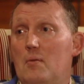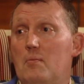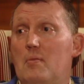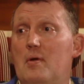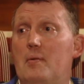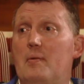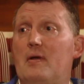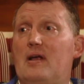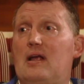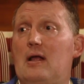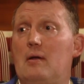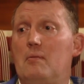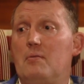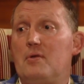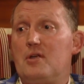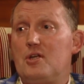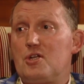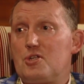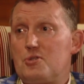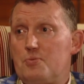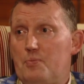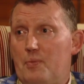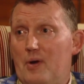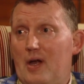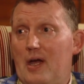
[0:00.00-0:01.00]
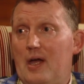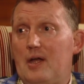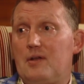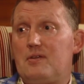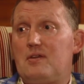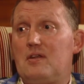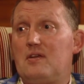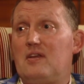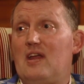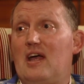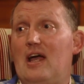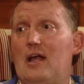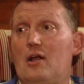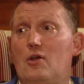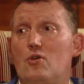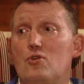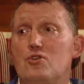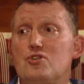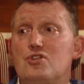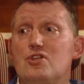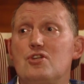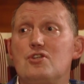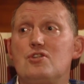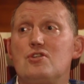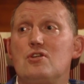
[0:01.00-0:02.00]
maybe a couple of years prior to
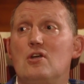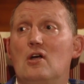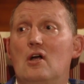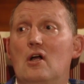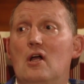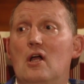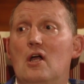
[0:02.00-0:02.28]
diagnosis.